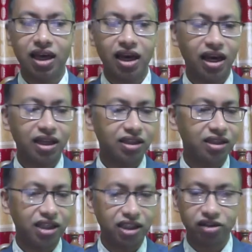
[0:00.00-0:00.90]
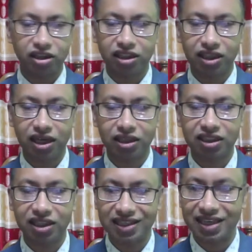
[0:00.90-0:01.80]
And literature that
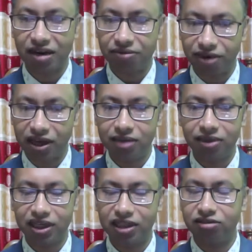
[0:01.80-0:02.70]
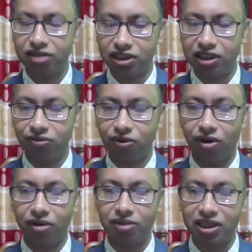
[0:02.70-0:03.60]
is available in written
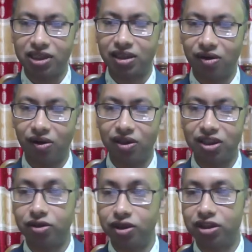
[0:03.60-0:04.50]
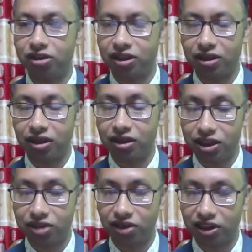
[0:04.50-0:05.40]
form is called uh,
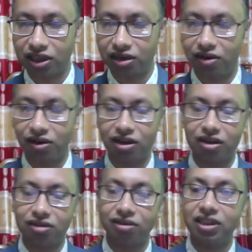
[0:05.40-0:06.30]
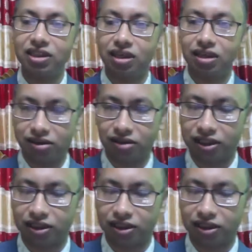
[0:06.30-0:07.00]
literature or written literature.